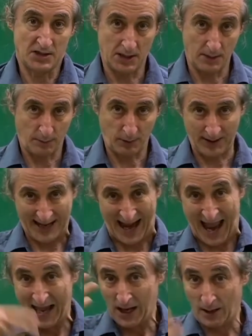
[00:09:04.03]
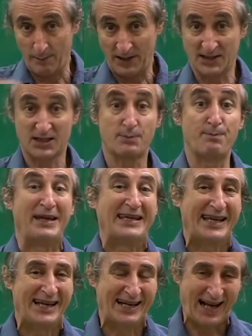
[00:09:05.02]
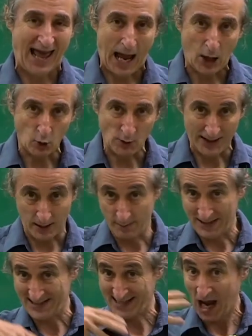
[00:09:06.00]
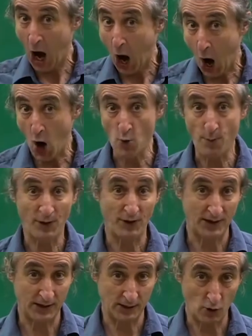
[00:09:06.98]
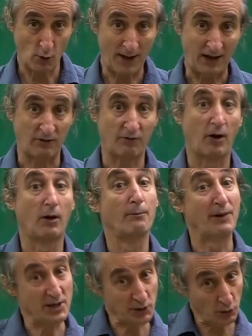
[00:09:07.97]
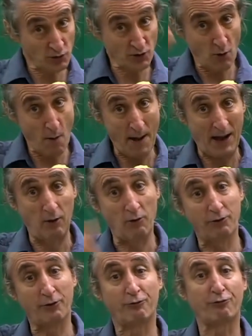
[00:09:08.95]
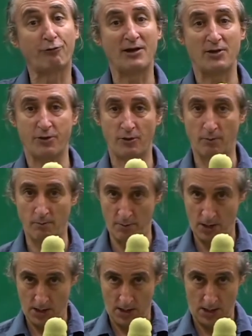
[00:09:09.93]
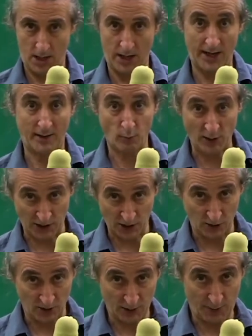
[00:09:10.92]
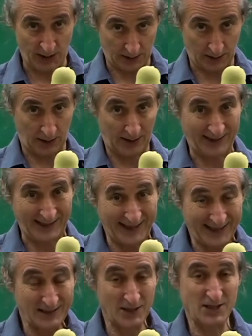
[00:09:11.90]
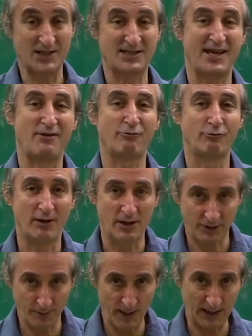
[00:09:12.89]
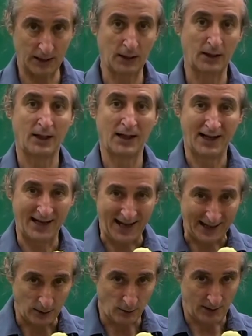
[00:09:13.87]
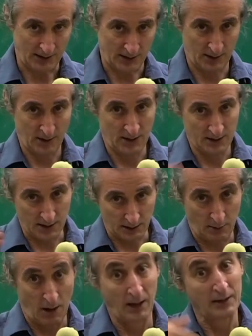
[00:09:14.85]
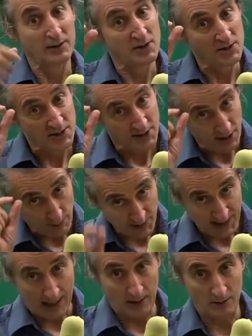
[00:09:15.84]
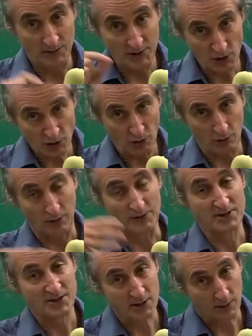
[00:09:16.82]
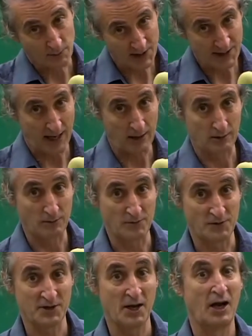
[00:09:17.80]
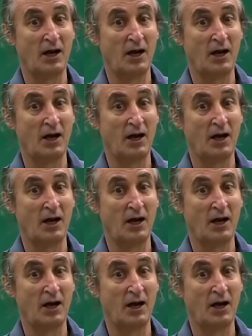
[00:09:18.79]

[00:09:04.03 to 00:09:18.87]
deeply. It means speaking loudly. It means opening your mouth. But it's also about the rhythm in which you speak. English is a rhythmic language. So some sounds are short, some sounds